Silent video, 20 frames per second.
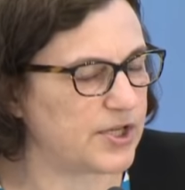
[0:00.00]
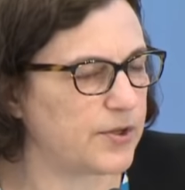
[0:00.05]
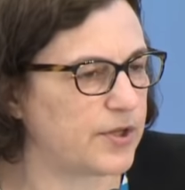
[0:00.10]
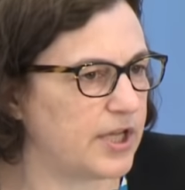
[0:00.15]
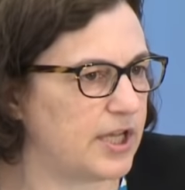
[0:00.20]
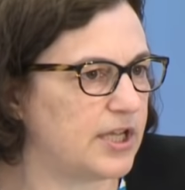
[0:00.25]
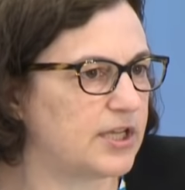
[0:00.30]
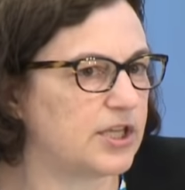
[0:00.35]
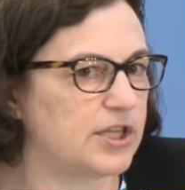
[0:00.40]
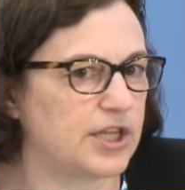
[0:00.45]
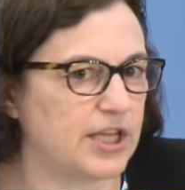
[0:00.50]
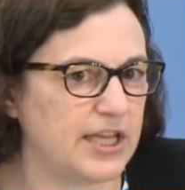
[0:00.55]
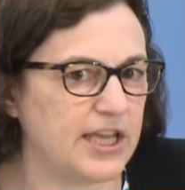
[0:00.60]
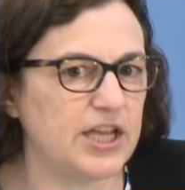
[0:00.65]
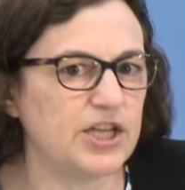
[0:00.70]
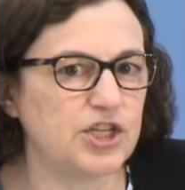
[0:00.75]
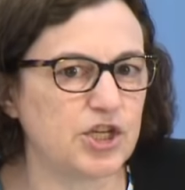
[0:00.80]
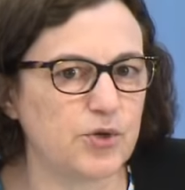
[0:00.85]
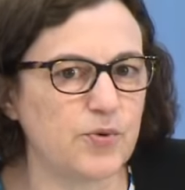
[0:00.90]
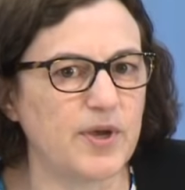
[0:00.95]
So the
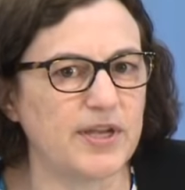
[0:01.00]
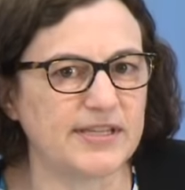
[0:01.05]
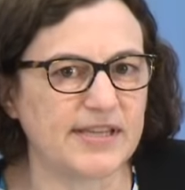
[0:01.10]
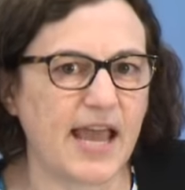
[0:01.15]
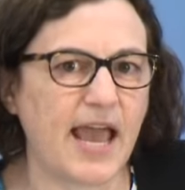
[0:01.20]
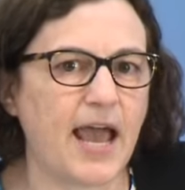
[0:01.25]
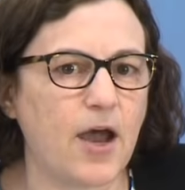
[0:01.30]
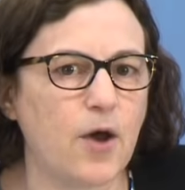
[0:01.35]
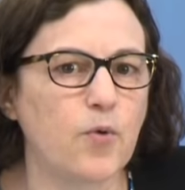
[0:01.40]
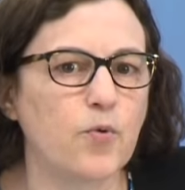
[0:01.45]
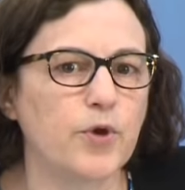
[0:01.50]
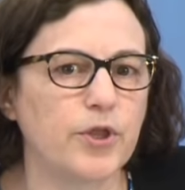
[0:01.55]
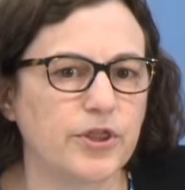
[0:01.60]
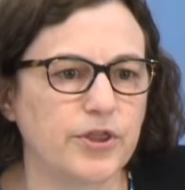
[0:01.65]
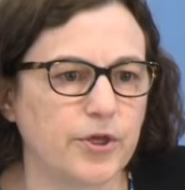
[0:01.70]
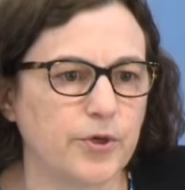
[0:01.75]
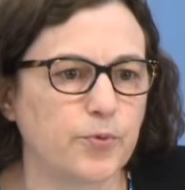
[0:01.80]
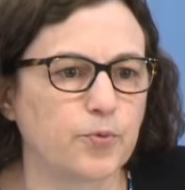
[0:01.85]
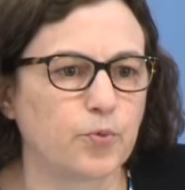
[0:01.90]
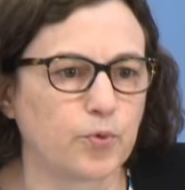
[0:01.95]
issue is how would
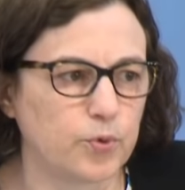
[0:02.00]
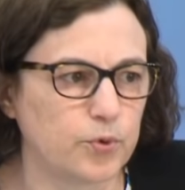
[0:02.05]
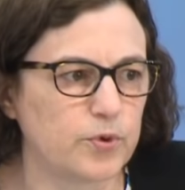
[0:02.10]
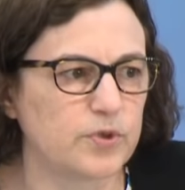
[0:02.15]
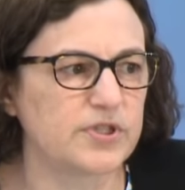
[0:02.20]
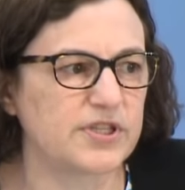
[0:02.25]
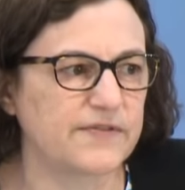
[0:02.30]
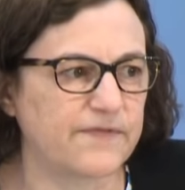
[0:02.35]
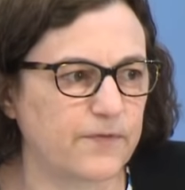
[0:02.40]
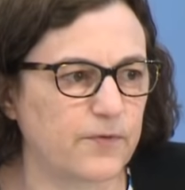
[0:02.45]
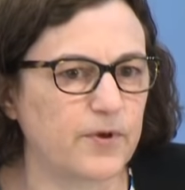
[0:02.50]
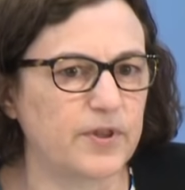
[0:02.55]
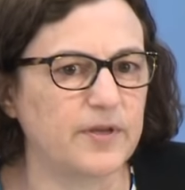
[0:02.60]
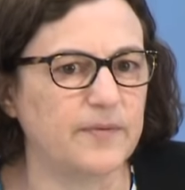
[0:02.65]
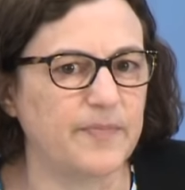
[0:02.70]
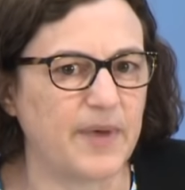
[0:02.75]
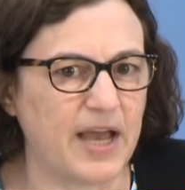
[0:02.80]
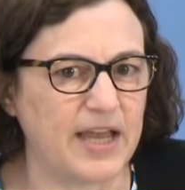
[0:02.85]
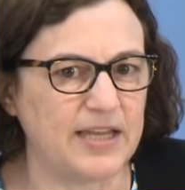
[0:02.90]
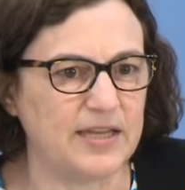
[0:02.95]
the rules for the
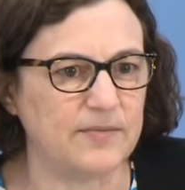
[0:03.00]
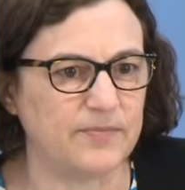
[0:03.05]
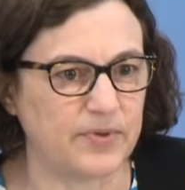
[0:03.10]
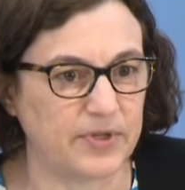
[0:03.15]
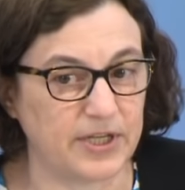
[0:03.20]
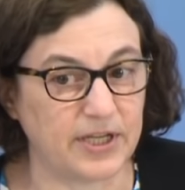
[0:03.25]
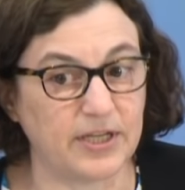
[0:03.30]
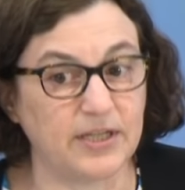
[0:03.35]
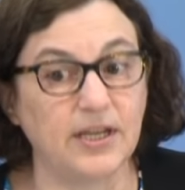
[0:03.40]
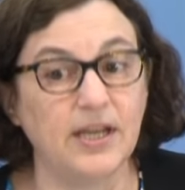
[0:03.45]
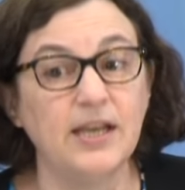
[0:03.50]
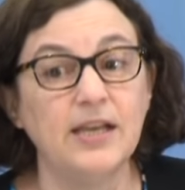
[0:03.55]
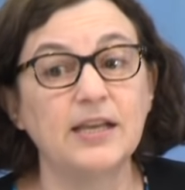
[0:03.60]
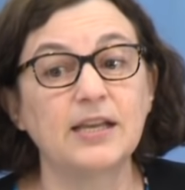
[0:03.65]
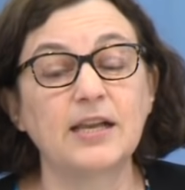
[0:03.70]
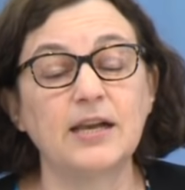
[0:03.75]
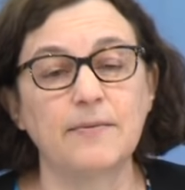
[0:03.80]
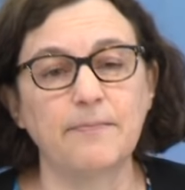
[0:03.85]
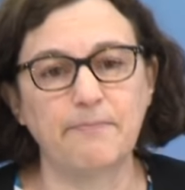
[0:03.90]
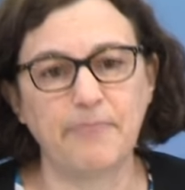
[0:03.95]
buy-in plan
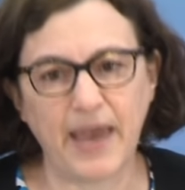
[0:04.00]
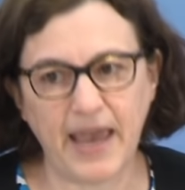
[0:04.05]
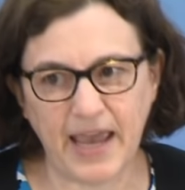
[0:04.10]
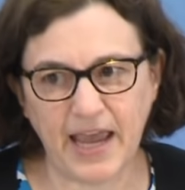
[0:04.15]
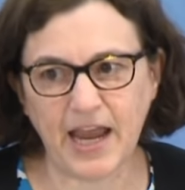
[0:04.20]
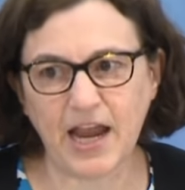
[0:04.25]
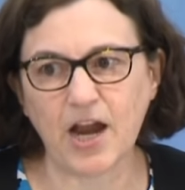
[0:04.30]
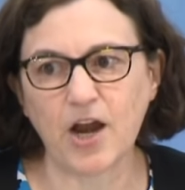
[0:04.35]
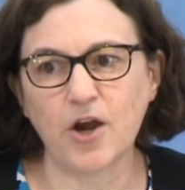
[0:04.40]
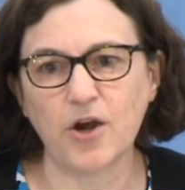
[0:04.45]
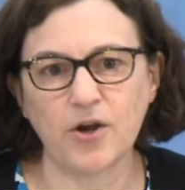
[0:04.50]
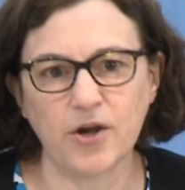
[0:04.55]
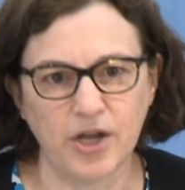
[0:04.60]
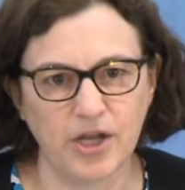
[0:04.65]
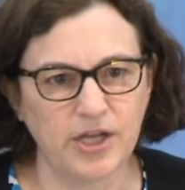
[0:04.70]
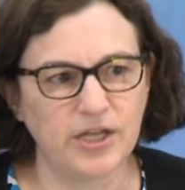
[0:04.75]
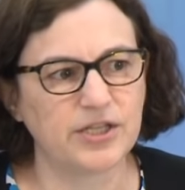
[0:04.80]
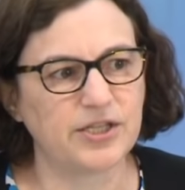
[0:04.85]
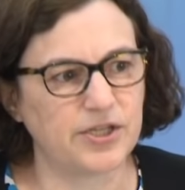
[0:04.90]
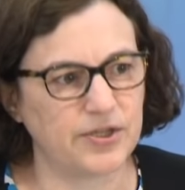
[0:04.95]
compare
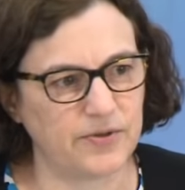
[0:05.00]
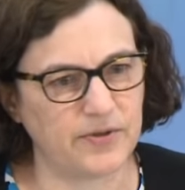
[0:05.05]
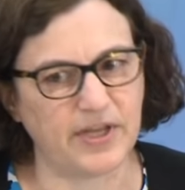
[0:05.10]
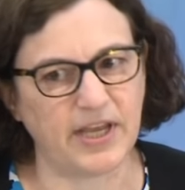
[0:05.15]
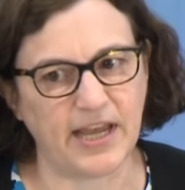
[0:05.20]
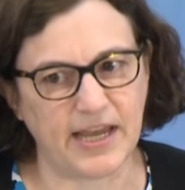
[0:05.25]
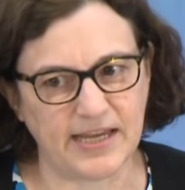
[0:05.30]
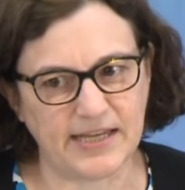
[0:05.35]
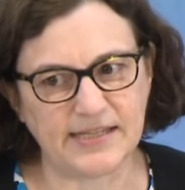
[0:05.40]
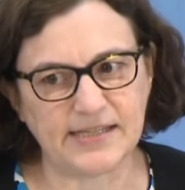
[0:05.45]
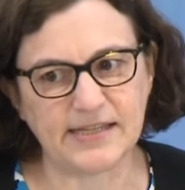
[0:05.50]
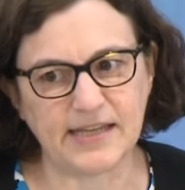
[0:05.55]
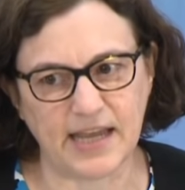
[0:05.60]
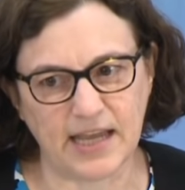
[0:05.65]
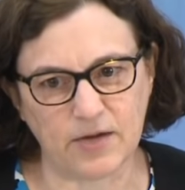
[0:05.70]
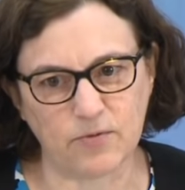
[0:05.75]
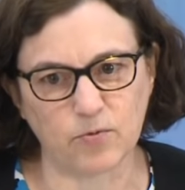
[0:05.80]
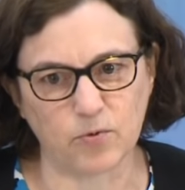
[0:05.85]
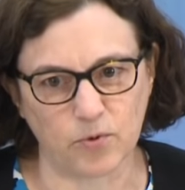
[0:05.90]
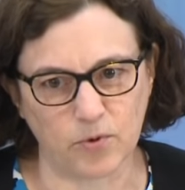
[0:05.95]
to the
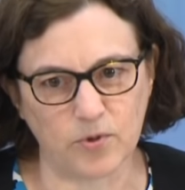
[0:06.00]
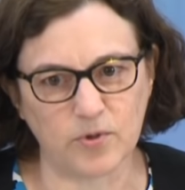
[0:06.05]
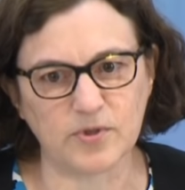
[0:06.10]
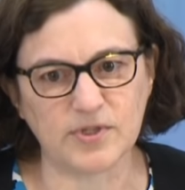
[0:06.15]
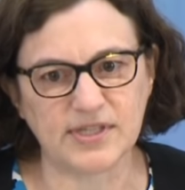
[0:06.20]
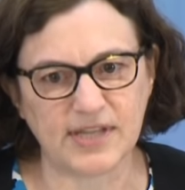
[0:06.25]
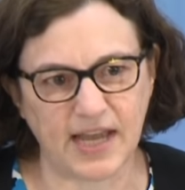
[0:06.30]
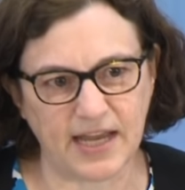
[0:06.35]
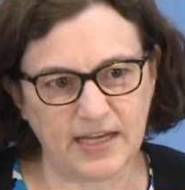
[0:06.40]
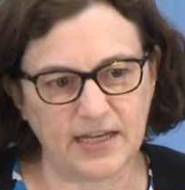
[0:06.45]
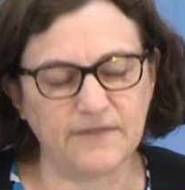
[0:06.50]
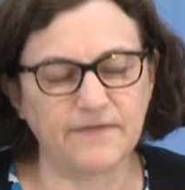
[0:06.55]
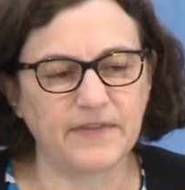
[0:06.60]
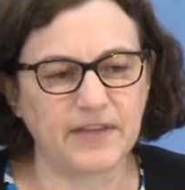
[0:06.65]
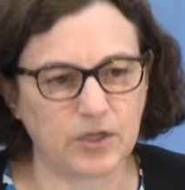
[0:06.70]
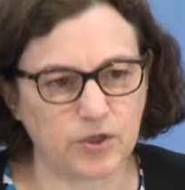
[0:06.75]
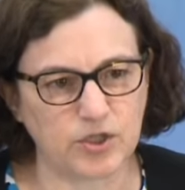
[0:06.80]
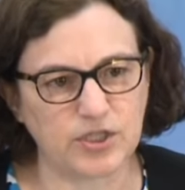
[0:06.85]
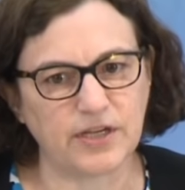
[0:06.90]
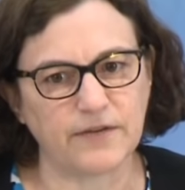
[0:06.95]
ACA rules? And if
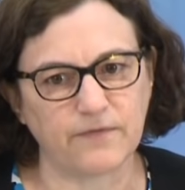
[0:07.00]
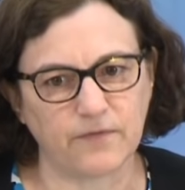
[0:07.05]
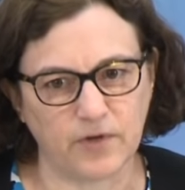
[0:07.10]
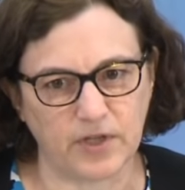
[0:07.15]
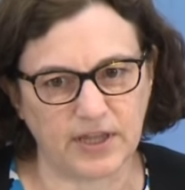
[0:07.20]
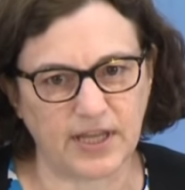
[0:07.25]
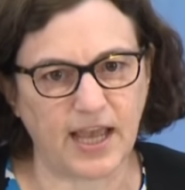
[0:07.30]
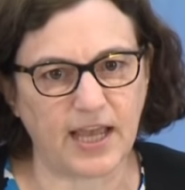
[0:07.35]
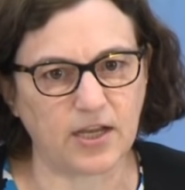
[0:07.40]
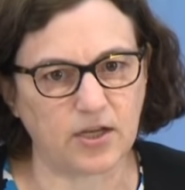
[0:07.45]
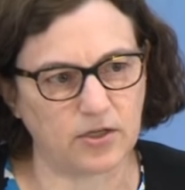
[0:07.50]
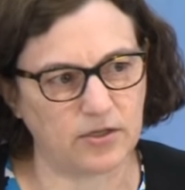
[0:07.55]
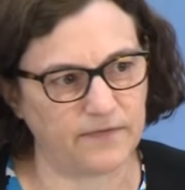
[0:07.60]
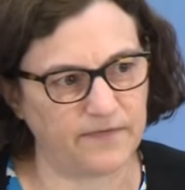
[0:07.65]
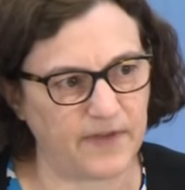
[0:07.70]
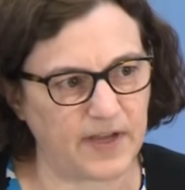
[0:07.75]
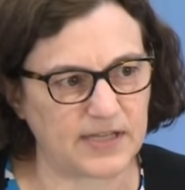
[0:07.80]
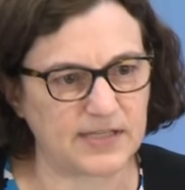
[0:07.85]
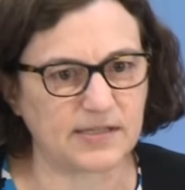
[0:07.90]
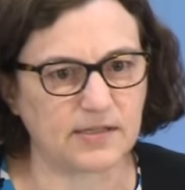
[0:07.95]
they're different, that could
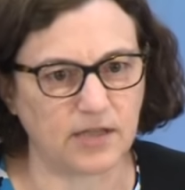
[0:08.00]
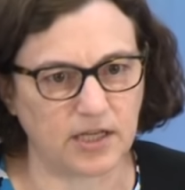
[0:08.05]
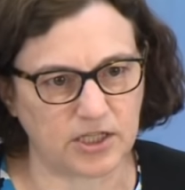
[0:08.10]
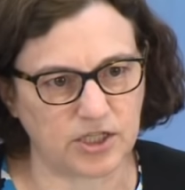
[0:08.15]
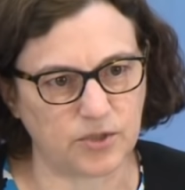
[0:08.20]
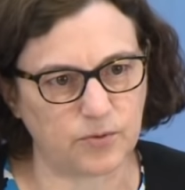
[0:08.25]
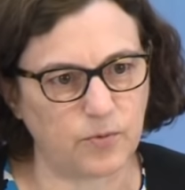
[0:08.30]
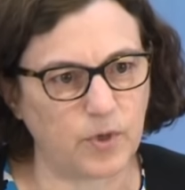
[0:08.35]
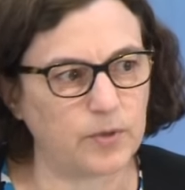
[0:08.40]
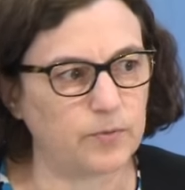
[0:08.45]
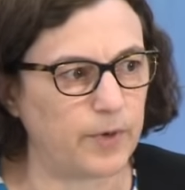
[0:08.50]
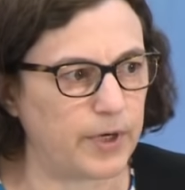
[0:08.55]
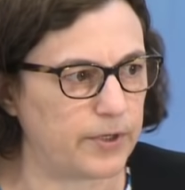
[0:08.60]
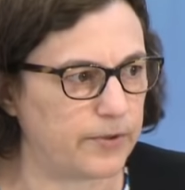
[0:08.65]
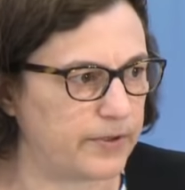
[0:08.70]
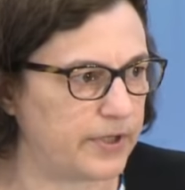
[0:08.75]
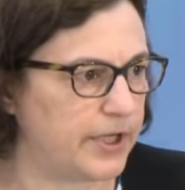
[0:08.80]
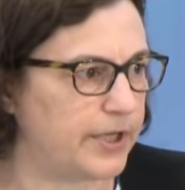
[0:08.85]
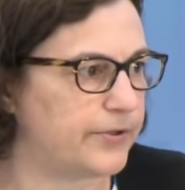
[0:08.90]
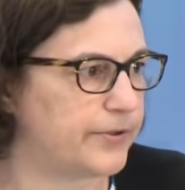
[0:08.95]
affect selection one way
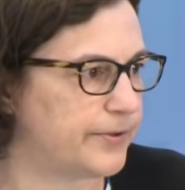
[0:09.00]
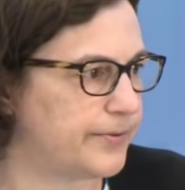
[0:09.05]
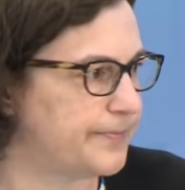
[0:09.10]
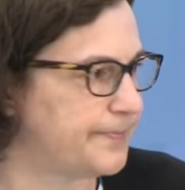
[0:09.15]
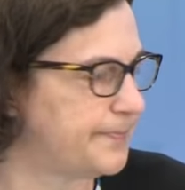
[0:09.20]
or the other.